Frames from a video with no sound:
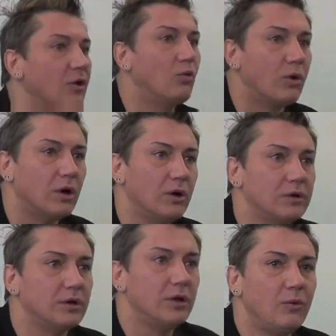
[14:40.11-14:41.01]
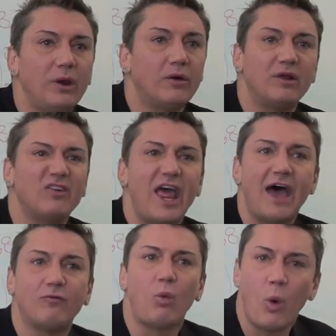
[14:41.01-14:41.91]
the world. We don't even
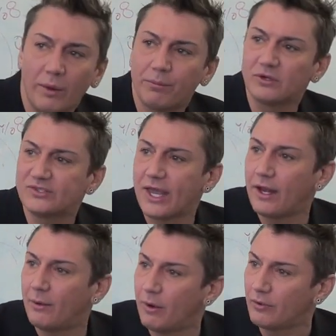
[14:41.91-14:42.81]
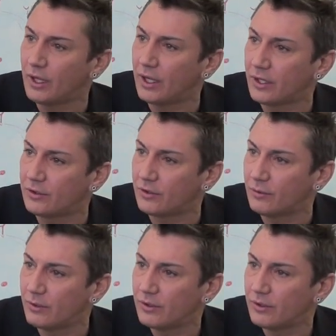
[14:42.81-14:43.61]
have 1% ammonia in a tube.